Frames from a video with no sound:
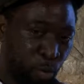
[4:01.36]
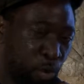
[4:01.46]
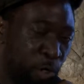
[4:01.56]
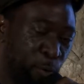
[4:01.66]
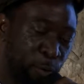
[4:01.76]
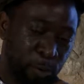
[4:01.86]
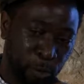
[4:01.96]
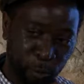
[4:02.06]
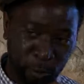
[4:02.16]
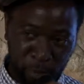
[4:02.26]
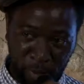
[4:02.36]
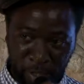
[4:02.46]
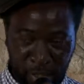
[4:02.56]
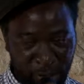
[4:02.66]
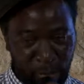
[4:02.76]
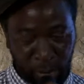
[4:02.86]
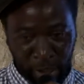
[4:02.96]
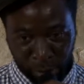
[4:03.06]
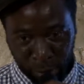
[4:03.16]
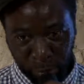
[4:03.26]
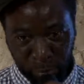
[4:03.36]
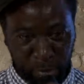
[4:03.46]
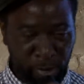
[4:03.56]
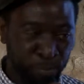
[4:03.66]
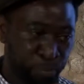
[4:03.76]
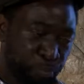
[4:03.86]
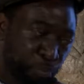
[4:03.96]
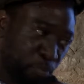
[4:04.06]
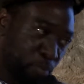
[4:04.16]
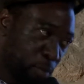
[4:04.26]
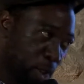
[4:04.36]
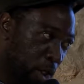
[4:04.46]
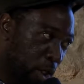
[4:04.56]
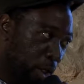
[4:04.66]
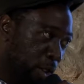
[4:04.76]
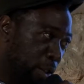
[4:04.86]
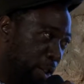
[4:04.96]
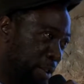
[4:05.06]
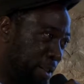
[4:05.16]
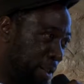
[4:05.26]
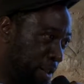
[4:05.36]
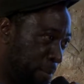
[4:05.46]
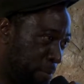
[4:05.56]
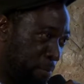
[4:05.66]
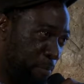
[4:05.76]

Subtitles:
who are also called the Black Jews. There's the